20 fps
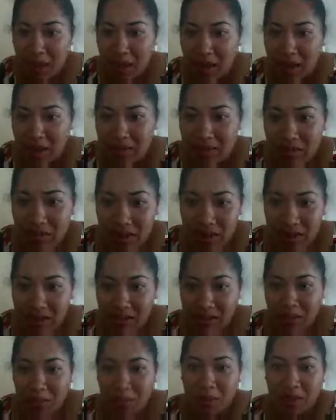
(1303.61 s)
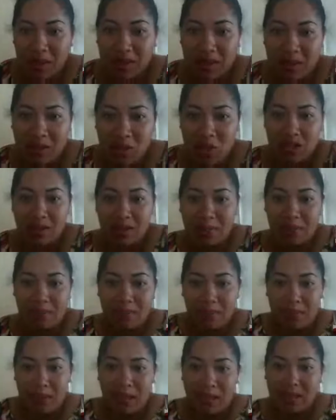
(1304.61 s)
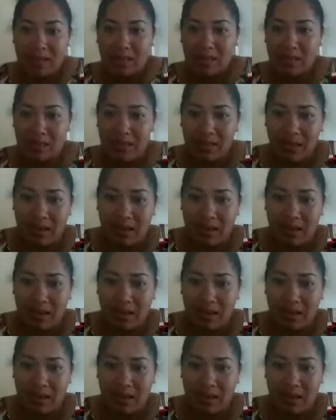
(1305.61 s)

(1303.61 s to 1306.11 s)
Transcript: in the way they dress up, and